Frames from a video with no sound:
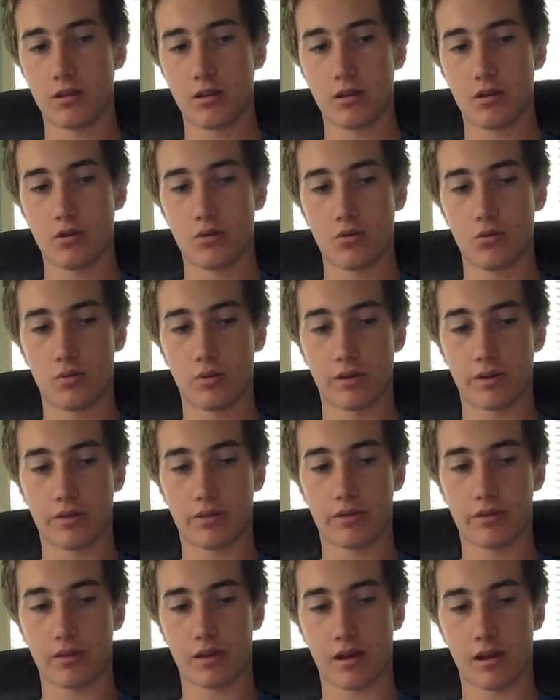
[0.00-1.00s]
with
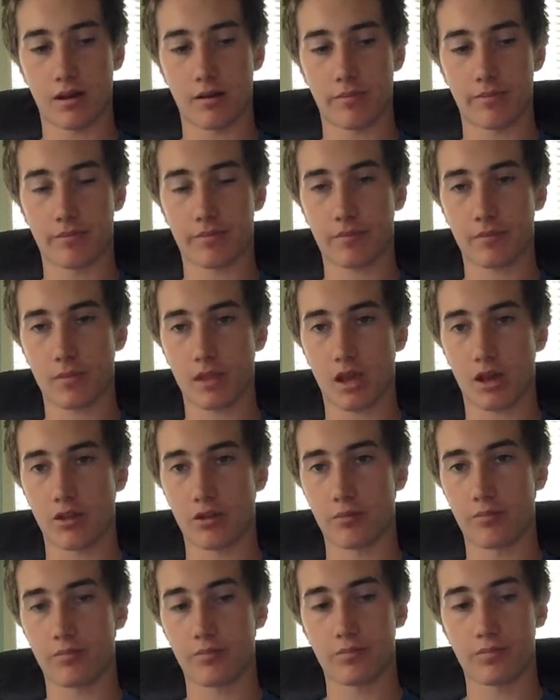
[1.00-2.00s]

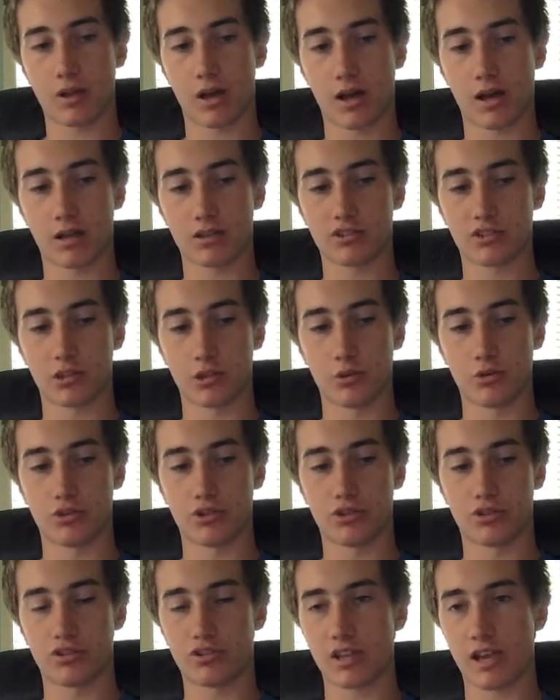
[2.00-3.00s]
other
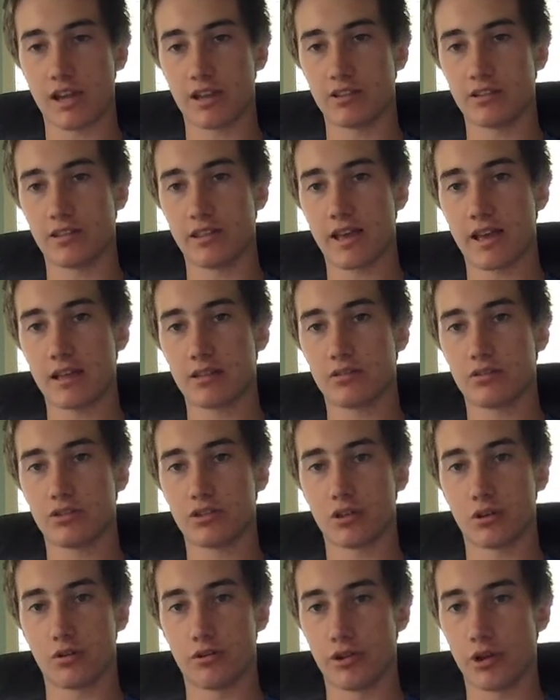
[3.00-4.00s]
solutions added to that,
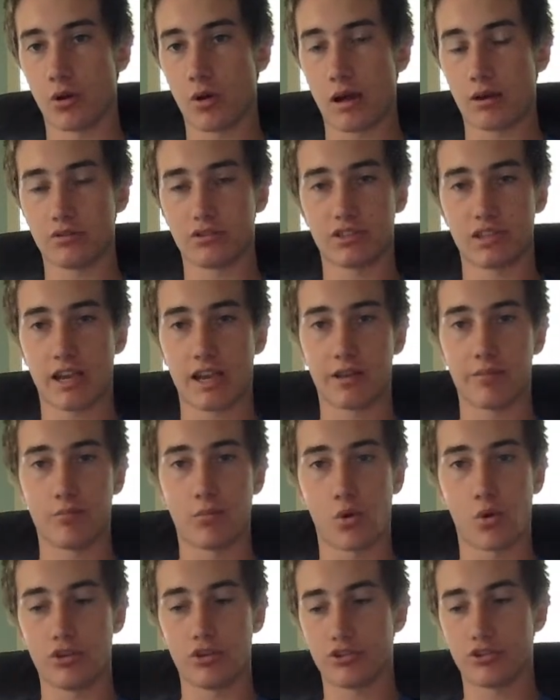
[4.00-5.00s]
so no outside
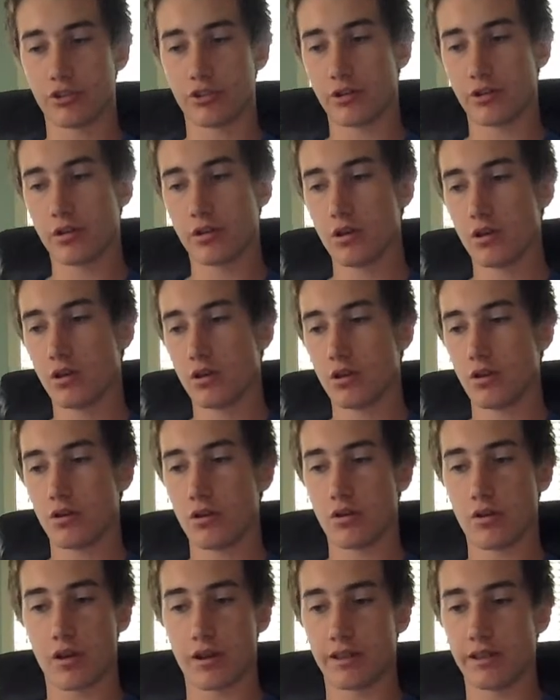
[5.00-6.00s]
moisture
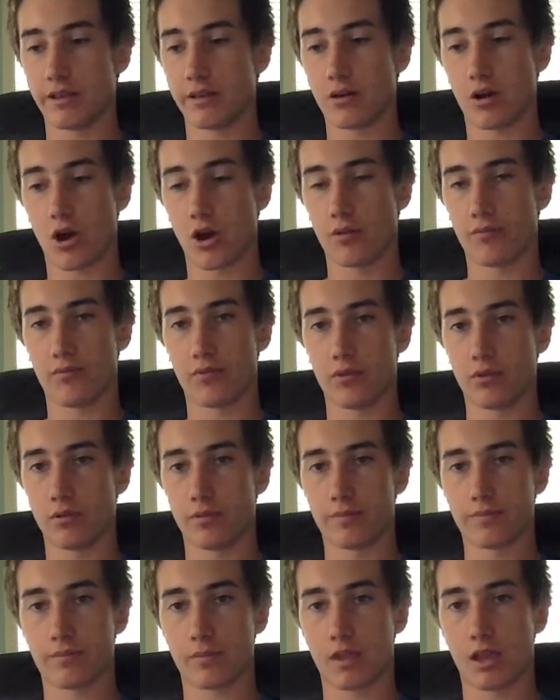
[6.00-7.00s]
or any harmful
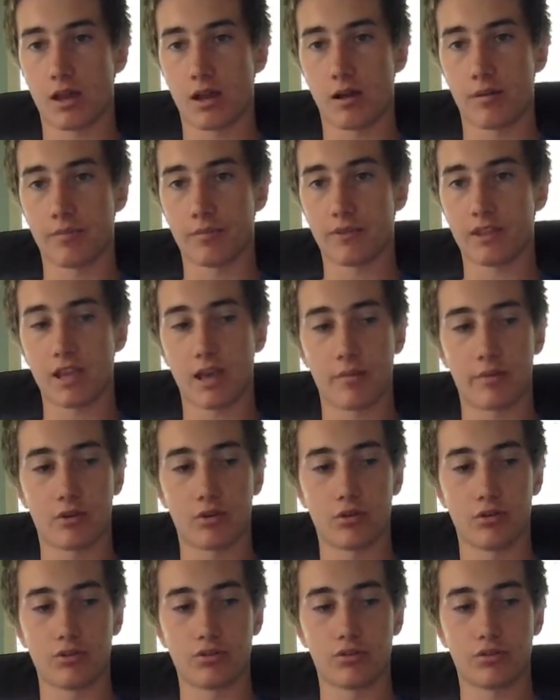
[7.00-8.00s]

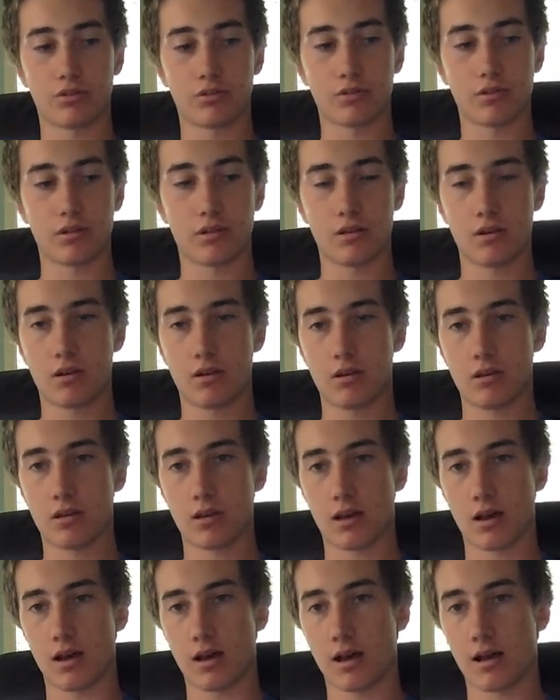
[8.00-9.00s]
chemicals
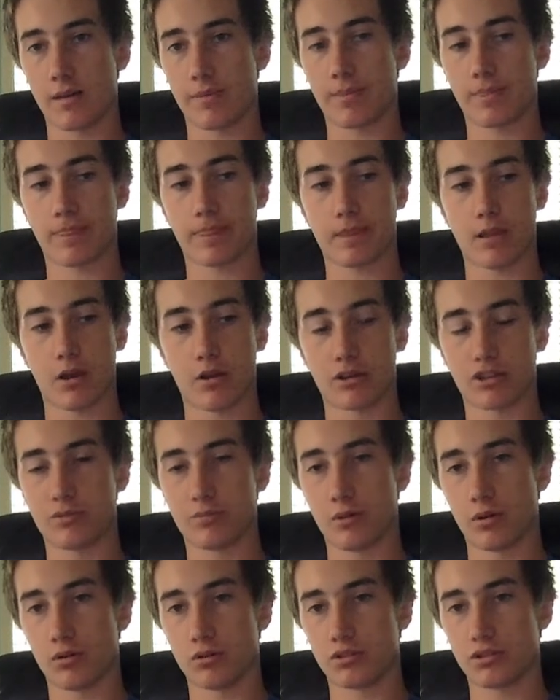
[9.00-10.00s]
are
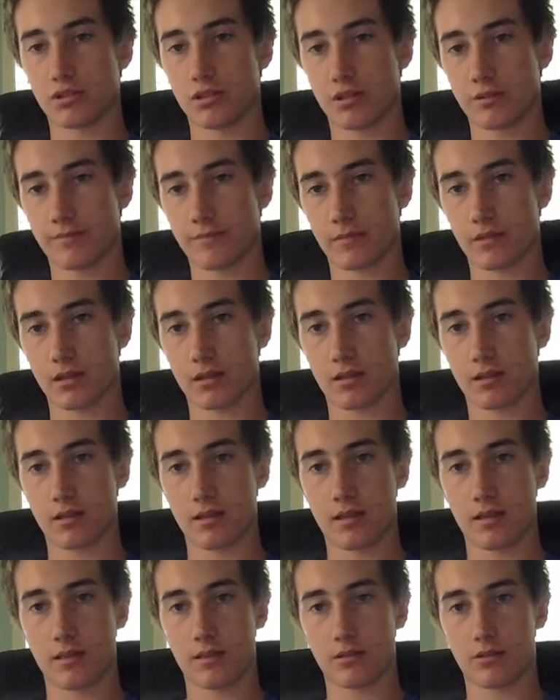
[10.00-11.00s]
exposed
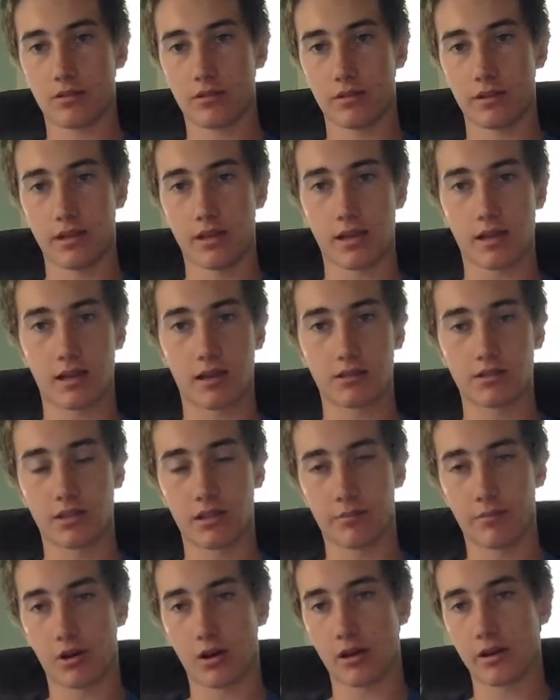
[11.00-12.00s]
to the
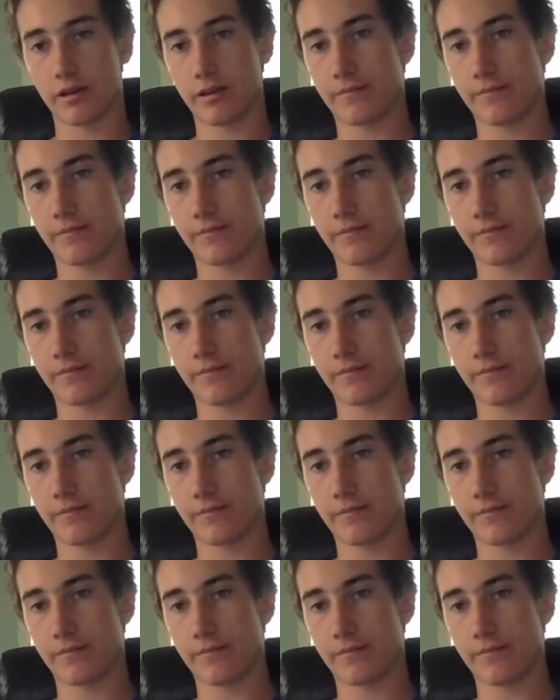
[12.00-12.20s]
body.